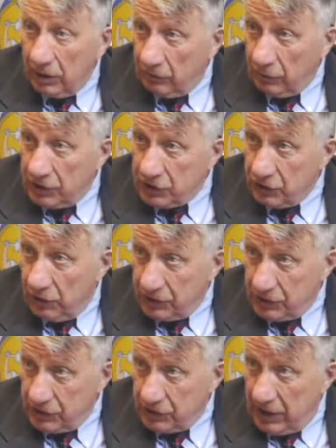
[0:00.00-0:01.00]
of
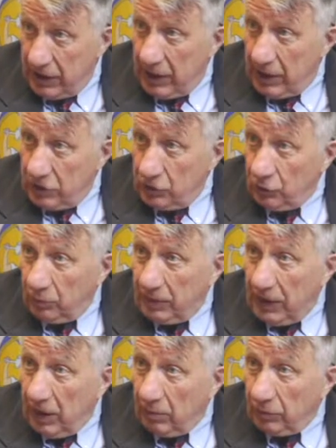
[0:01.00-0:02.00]
resources, you'll
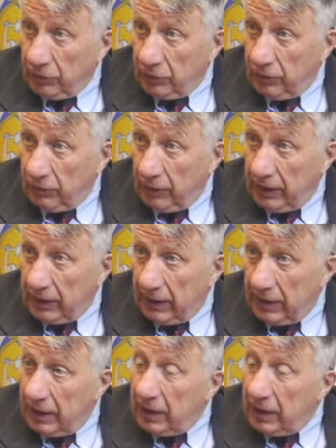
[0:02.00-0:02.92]
be able to